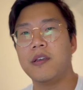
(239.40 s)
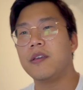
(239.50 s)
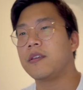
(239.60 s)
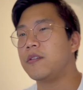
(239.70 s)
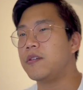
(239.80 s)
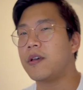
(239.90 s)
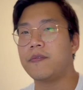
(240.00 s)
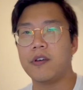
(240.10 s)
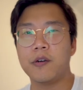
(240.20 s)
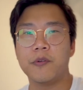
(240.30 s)
You do
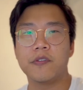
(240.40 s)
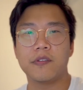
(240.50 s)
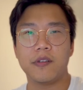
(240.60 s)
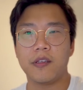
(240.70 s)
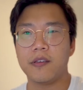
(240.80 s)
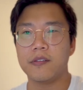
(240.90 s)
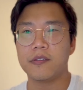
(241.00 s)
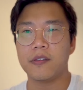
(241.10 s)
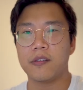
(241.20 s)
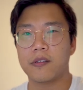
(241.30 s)
have elbows and
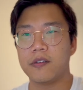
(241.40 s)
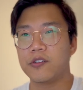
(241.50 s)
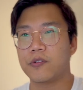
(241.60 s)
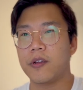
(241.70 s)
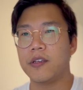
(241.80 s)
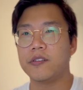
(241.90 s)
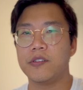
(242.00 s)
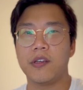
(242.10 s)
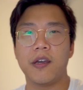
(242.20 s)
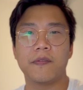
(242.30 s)
knees in the clinch range.
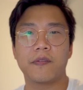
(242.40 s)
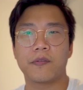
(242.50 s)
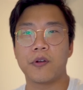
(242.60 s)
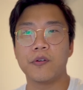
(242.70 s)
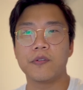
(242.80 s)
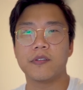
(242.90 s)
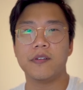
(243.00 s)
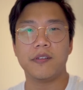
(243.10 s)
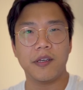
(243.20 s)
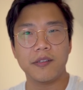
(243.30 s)
have throws
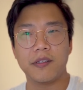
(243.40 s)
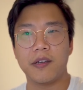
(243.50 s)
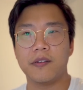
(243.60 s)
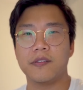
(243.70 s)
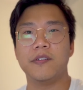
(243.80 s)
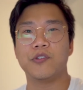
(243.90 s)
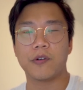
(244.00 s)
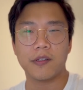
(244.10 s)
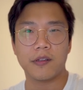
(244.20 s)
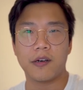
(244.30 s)
and takedowns and
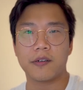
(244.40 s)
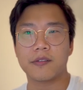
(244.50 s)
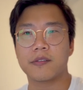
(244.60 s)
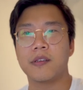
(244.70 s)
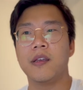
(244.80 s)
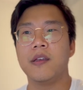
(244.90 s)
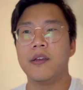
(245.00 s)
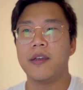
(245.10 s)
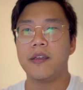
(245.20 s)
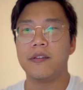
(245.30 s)
joint locks.
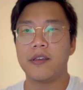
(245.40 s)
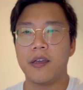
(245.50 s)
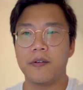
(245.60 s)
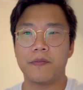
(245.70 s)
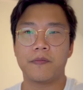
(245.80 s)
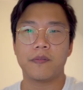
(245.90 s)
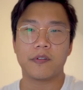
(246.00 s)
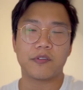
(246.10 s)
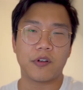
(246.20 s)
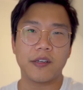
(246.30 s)
And then you have
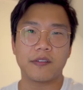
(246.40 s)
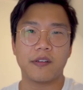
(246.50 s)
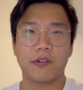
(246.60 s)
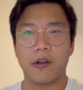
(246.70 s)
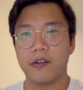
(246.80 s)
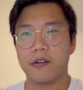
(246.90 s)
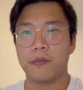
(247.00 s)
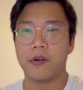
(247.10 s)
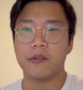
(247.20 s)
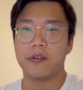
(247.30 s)
strikes on a grounded
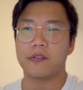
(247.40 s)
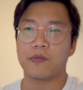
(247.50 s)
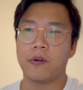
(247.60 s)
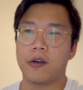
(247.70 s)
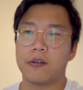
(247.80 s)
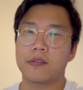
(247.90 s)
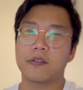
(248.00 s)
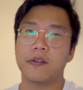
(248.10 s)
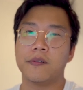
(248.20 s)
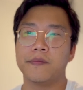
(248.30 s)
opponent as well.
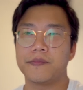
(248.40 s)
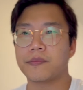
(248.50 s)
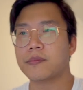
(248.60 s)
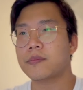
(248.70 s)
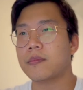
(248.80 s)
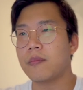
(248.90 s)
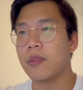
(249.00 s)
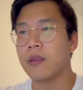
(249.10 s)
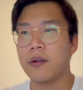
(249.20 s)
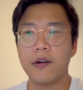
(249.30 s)
So
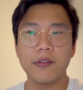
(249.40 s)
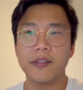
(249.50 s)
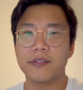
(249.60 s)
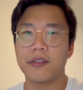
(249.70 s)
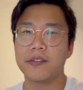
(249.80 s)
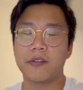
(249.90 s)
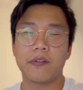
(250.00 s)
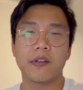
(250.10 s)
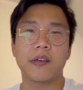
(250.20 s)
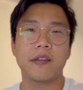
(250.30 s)
all these things, if
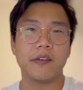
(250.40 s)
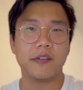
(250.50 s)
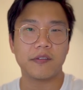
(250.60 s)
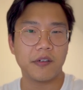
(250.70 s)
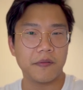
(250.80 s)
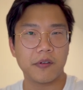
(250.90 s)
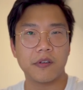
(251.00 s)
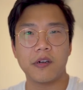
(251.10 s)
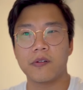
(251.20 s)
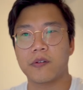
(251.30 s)
you look at the history of
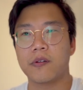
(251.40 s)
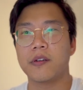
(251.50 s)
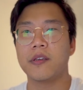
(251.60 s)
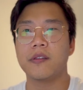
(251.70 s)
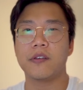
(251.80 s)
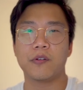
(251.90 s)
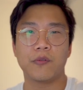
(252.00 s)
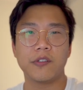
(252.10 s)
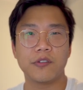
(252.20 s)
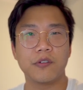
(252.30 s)
Okinawan karate, the
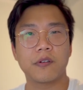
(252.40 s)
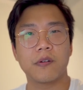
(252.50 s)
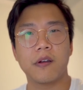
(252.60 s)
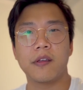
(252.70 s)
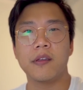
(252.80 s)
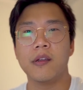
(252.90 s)
original karate,